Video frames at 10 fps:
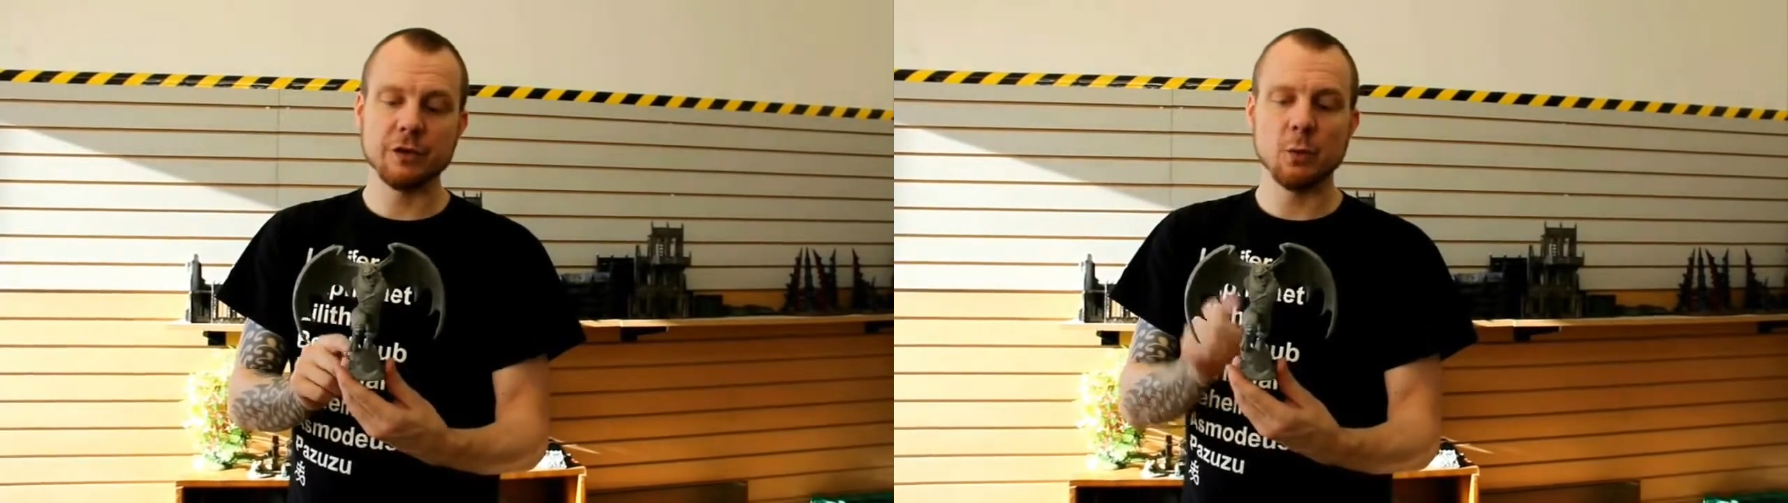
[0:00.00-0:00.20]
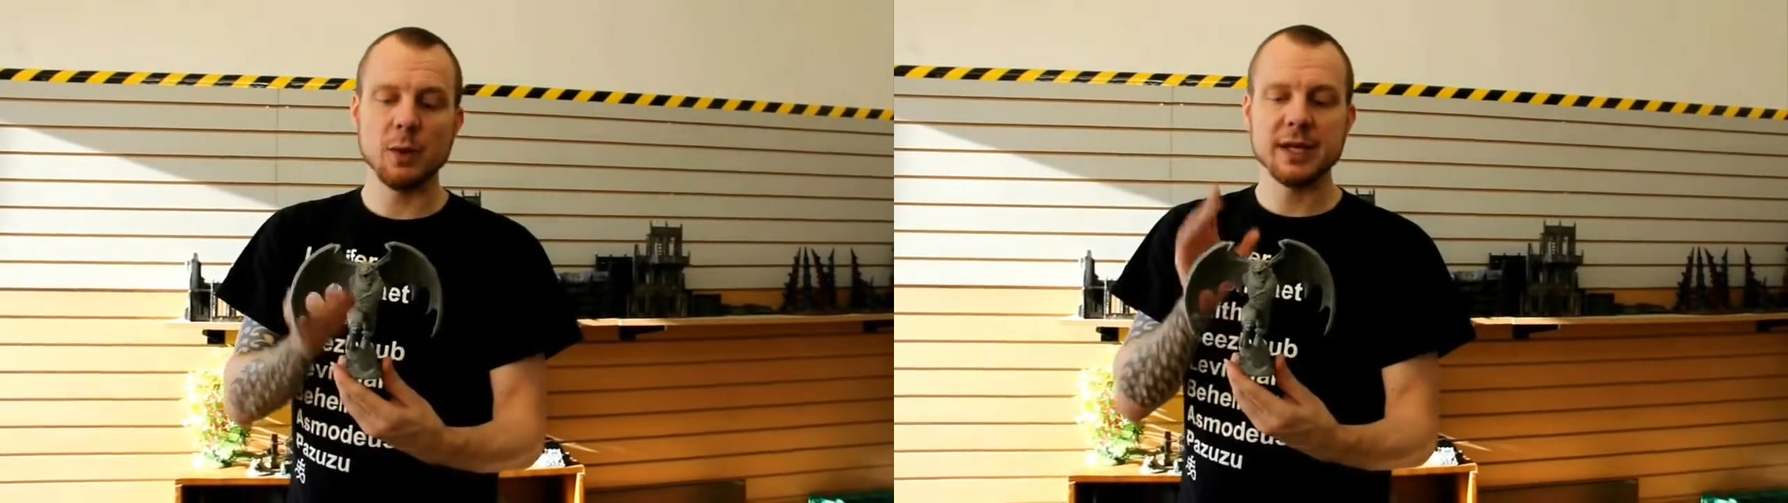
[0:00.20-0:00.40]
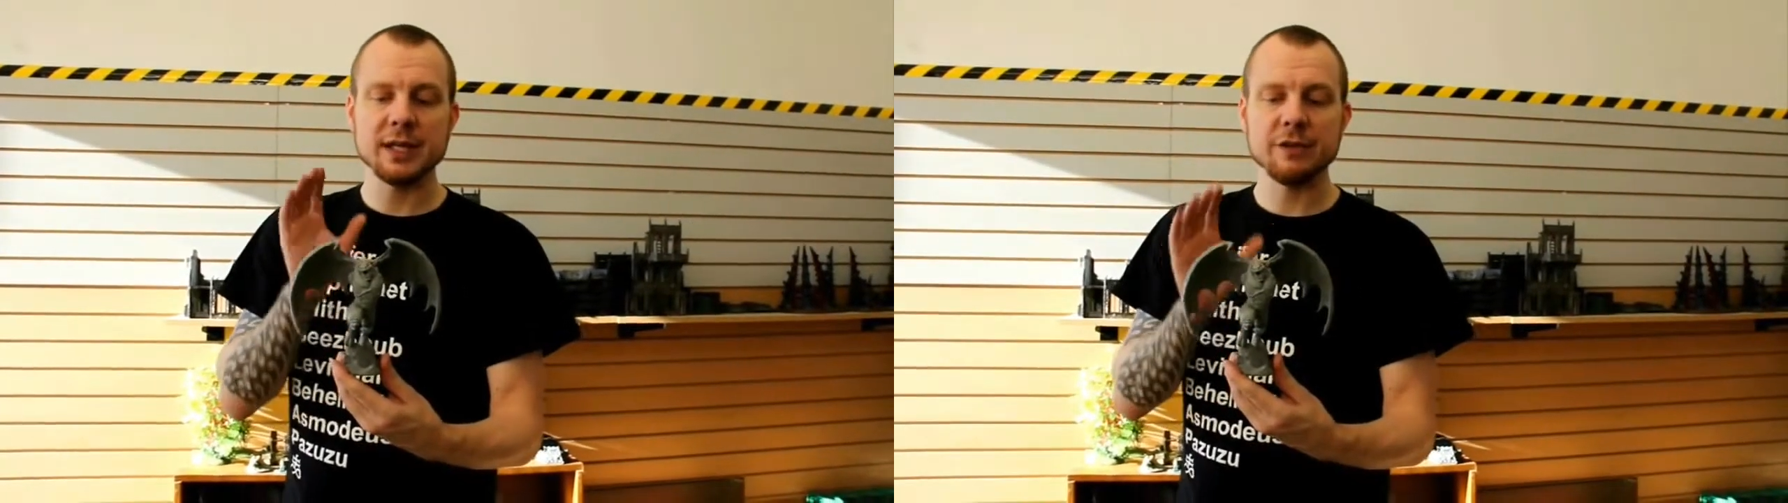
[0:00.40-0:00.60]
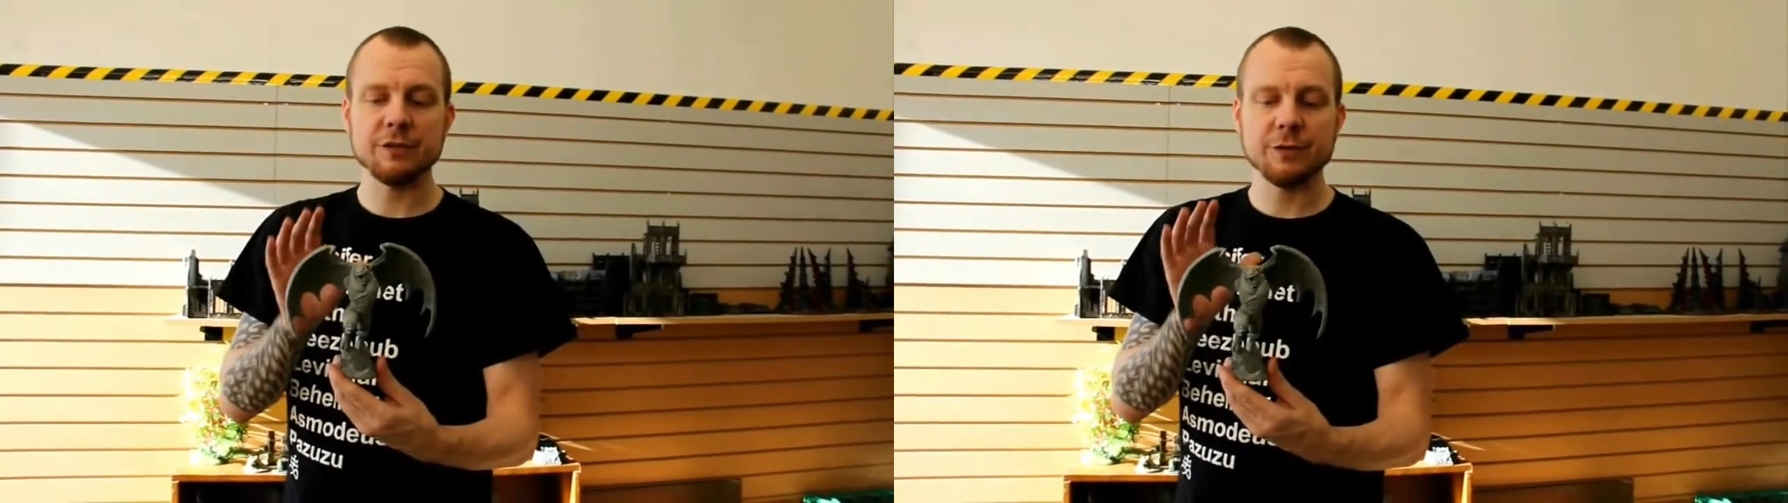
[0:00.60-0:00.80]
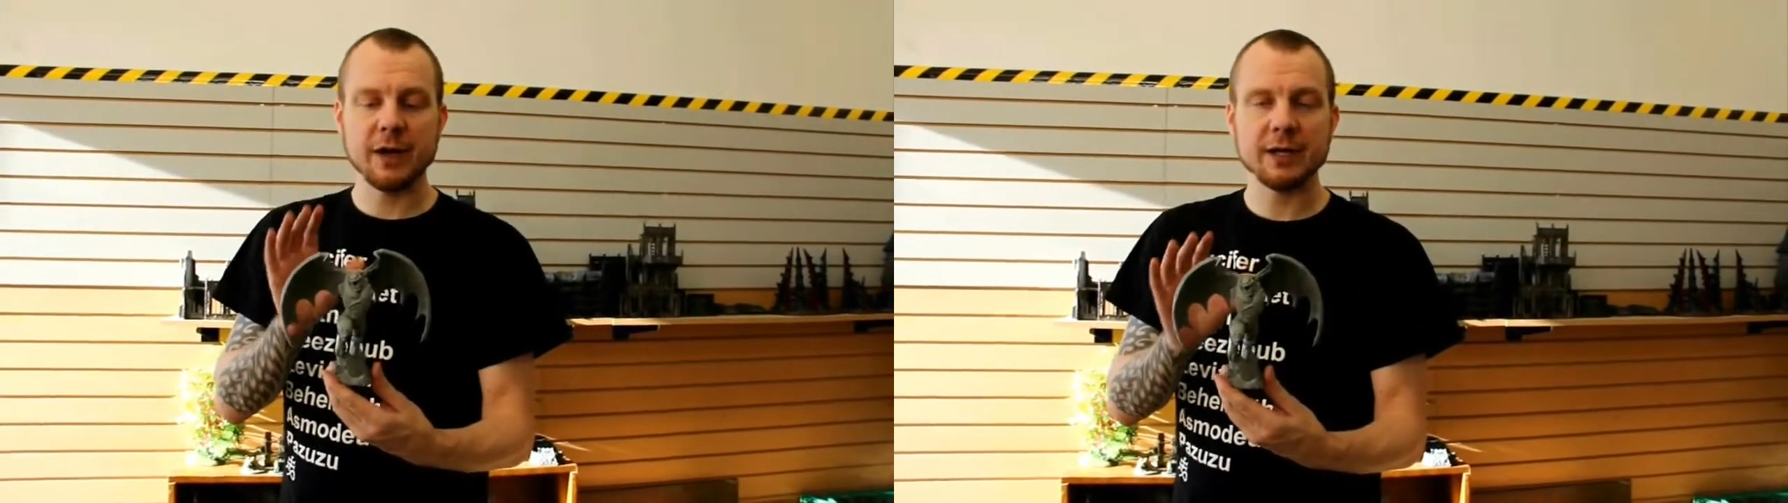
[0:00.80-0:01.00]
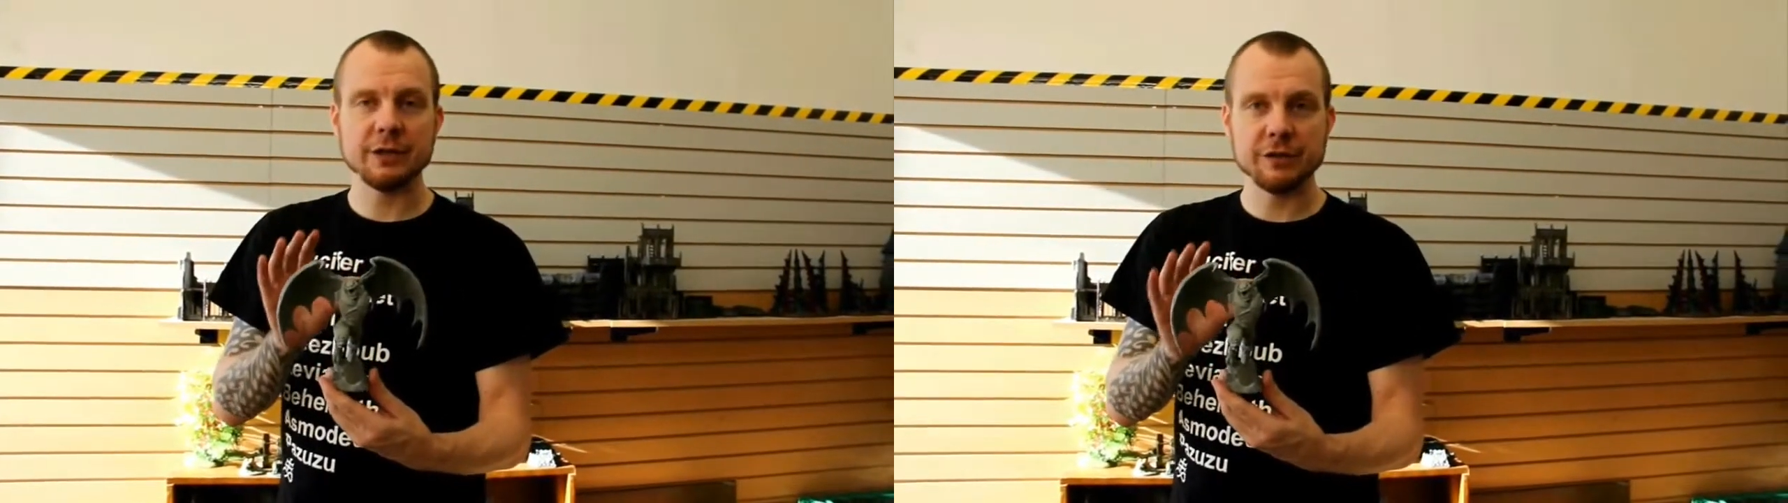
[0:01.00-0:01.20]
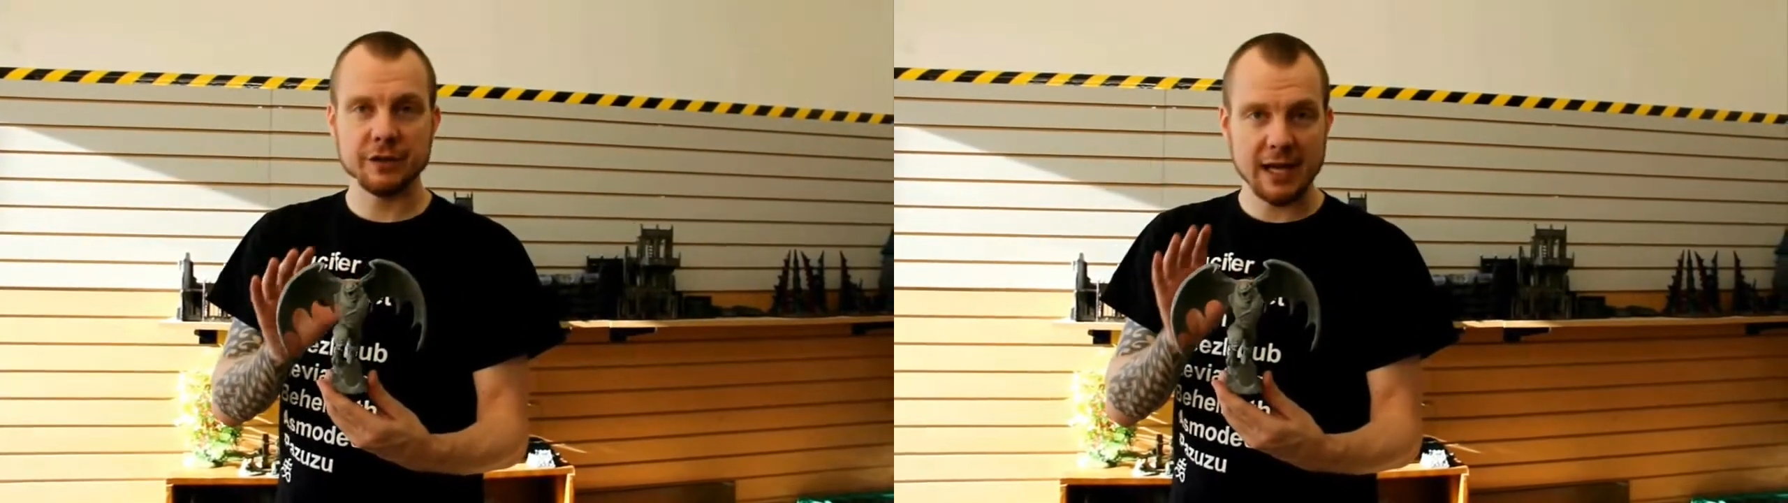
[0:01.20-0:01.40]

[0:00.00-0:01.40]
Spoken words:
So when he is finally